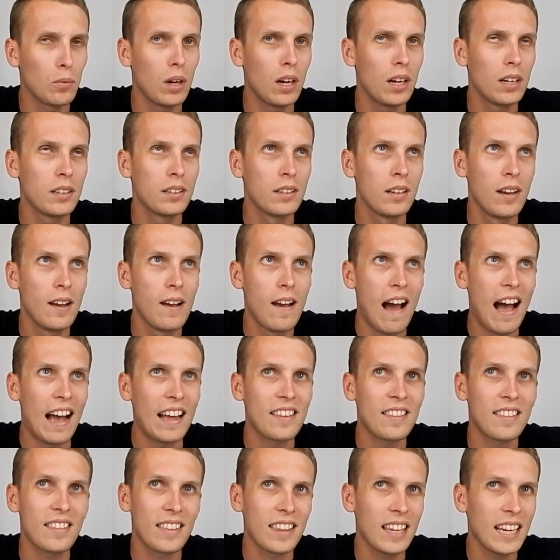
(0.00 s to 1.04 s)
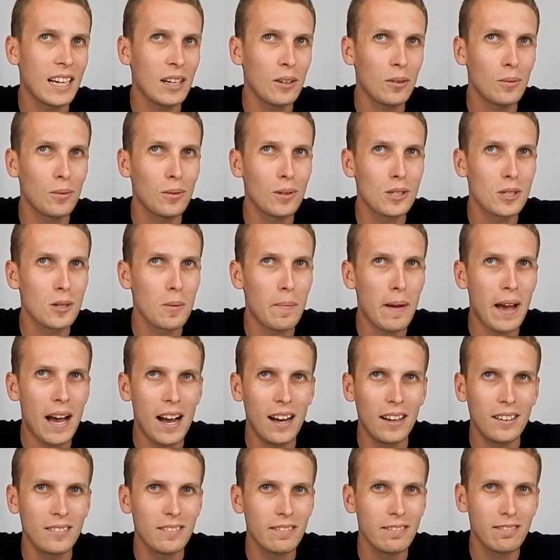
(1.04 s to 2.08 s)
That one, I think, was
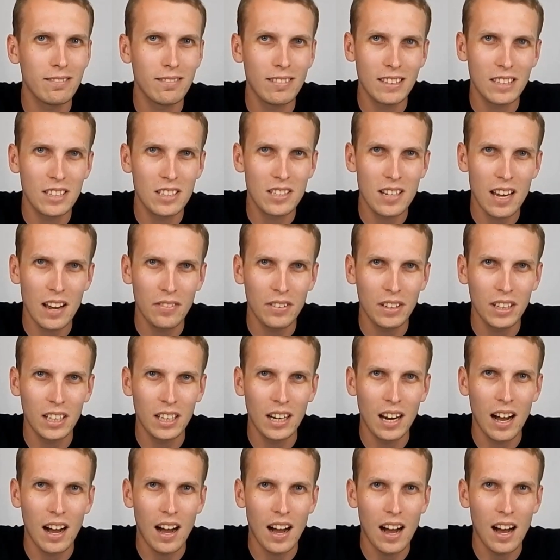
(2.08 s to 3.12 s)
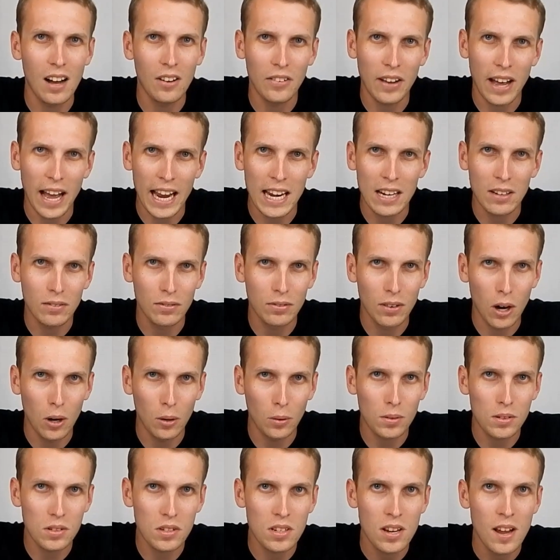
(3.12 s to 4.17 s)
about seven and a half, eight
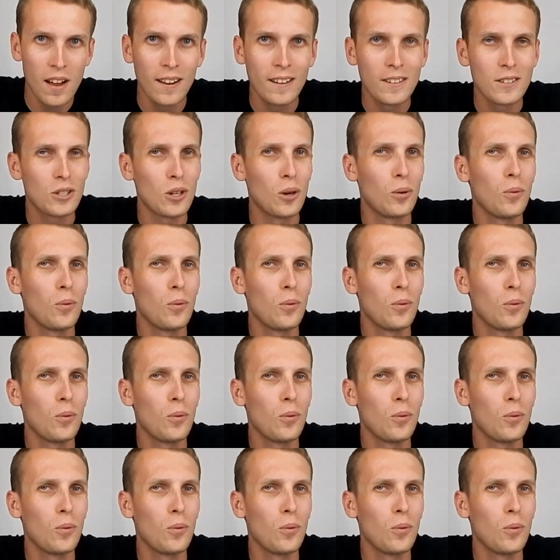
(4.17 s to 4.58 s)
volts.